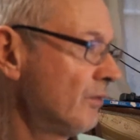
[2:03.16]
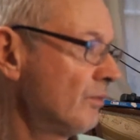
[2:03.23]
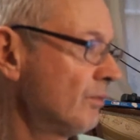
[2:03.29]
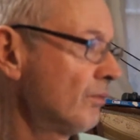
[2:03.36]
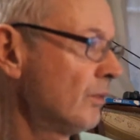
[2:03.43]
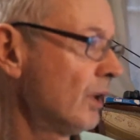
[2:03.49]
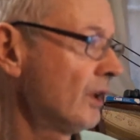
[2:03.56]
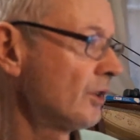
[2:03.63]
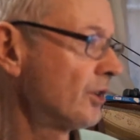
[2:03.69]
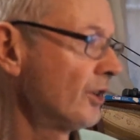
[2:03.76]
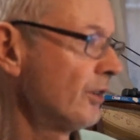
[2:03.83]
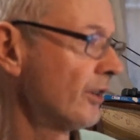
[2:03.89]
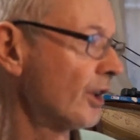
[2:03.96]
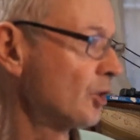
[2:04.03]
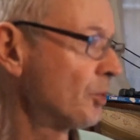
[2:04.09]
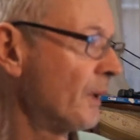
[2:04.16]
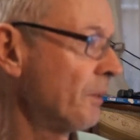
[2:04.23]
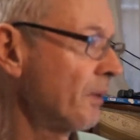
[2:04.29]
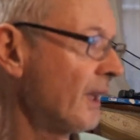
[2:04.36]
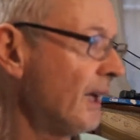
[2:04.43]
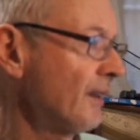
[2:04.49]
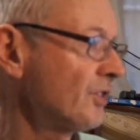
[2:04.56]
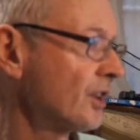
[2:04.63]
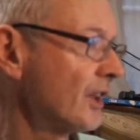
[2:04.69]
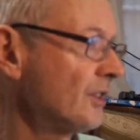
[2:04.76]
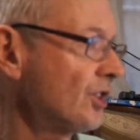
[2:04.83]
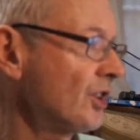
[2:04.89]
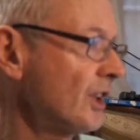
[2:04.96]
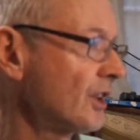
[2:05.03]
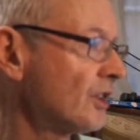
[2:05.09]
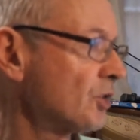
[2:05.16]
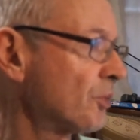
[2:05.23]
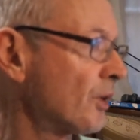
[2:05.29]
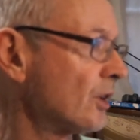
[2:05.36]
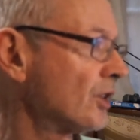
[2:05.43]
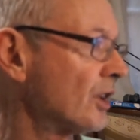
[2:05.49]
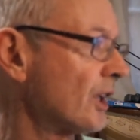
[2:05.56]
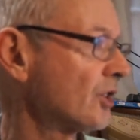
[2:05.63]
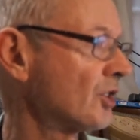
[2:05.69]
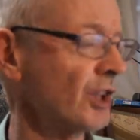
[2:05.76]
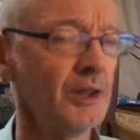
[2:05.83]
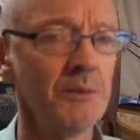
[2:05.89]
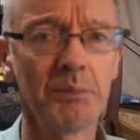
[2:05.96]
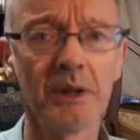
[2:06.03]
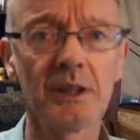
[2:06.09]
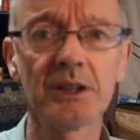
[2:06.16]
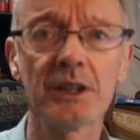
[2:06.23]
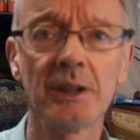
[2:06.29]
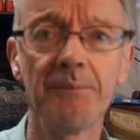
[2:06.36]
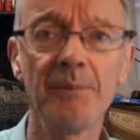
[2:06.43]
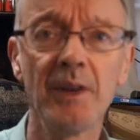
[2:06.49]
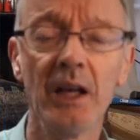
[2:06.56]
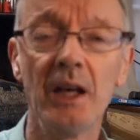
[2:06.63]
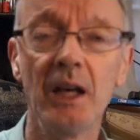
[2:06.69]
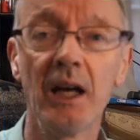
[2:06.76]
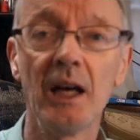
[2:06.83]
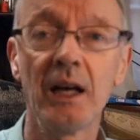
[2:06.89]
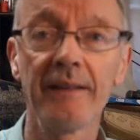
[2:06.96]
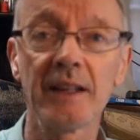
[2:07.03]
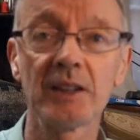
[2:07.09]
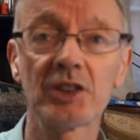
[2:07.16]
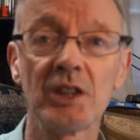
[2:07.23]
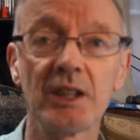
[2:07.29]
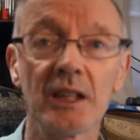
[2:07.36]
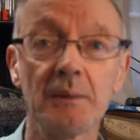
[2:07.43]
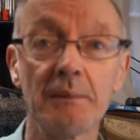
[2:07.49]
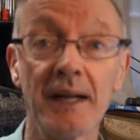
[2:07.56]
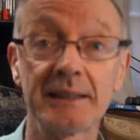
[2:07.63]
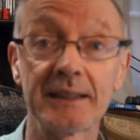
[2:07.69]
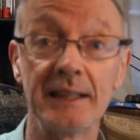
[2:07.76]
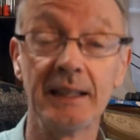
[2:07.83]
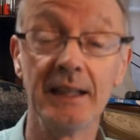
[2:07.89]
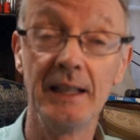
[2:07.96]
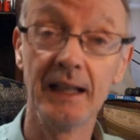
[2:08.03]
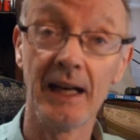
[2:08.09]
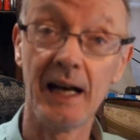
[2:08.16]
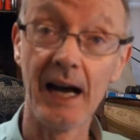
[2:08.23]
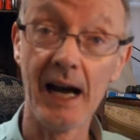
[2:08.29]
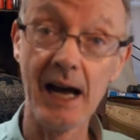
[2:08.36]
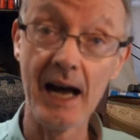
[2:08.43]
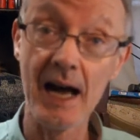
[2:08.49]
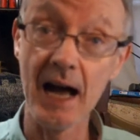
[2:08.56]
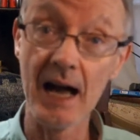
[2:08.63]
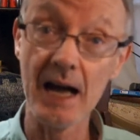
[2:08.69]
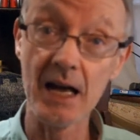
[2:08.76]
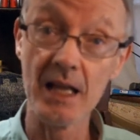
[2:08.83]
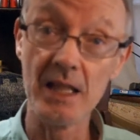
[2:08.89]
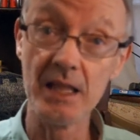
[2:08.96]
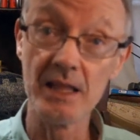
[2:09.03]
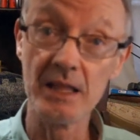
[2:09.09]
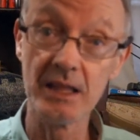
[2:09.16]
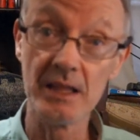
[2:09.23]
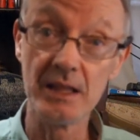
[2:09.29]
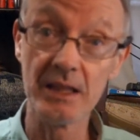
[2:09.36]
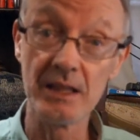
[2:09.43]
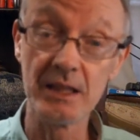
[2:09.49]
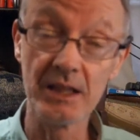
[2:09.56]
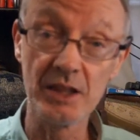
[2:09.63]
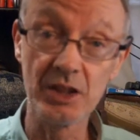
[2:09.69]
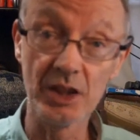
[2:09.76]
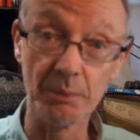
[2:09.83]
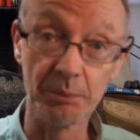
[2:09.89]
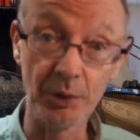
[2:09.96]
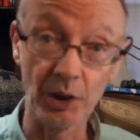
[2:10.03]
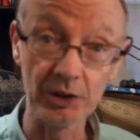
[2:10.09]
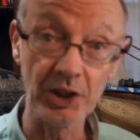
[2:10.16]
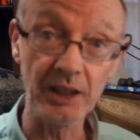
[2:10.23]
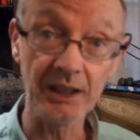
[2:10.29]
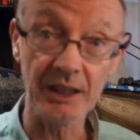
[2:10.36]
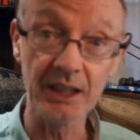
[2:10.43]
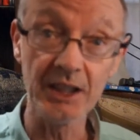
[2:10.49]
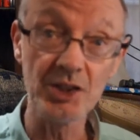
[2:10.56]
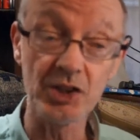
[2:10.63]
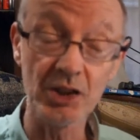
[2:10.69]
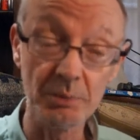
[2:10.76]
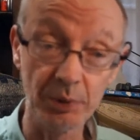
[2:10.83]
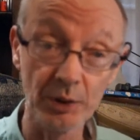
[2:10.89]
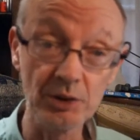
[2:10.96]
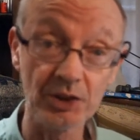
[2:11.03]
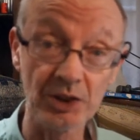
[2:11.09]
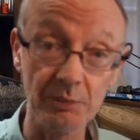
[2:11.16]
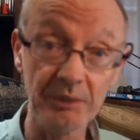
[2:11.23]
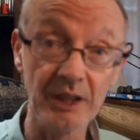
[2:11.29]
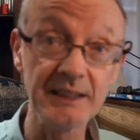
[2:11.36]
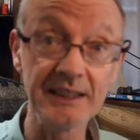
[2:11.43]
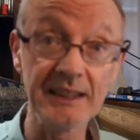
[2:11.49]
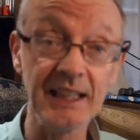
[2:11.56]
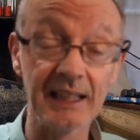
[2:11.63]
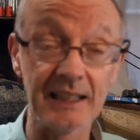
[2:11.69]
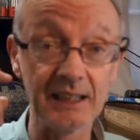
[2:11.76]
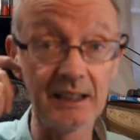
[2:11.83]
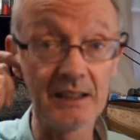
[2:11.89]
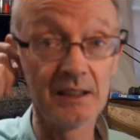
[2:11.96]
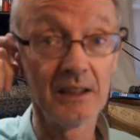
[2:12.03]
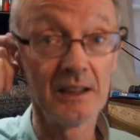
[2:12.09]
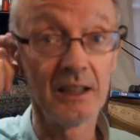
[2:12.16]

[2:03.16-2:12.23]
one or two of those people have sent science projects in, but that's another matter. The project is to put something together